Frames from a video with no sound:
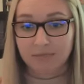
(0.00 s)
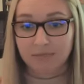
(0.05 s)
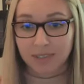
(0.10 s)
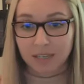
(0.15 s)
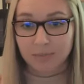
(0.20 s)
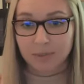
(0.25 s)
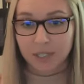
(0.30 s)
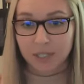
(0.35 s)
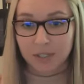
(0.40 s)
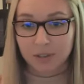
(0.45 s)
So
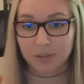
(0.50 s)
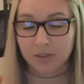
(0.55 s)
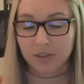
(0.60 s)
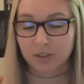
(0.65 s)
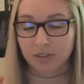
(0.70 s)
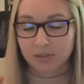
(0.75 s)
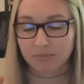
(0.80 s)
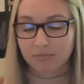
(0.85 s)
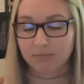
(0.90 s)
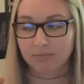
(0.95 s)
that might be a
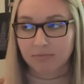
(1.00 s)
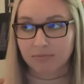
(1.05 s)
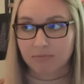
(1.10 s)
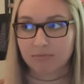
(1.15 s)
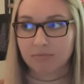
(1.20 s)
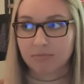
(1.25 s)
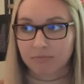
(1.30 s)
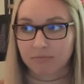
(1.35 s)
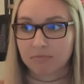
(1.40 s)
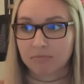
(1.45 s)
good
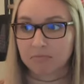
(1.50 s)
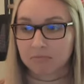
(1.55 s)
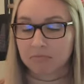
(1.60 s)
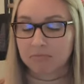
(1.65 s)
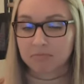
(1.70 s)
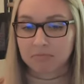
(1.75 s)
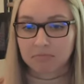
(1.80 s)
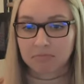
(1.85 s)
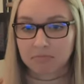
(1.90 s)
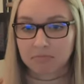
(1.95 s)
follow-up. Yeah.